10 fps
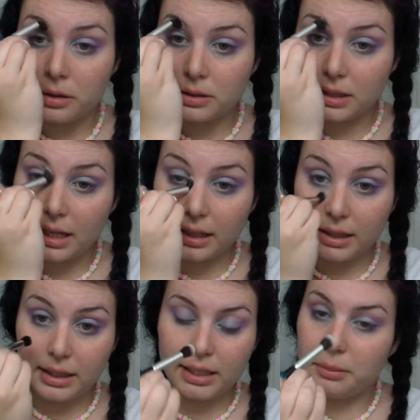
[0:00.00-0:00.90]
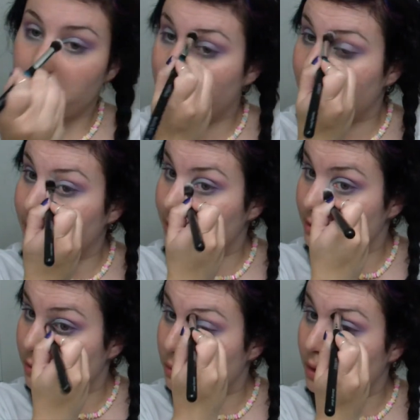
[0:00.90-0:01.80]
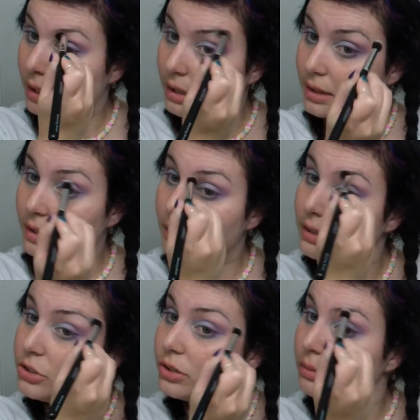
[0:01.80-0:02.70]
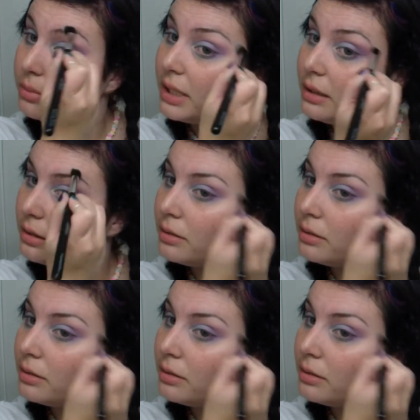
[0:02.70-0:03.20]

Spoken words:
to kind of clean up anything that's going on in there that shouldn't be.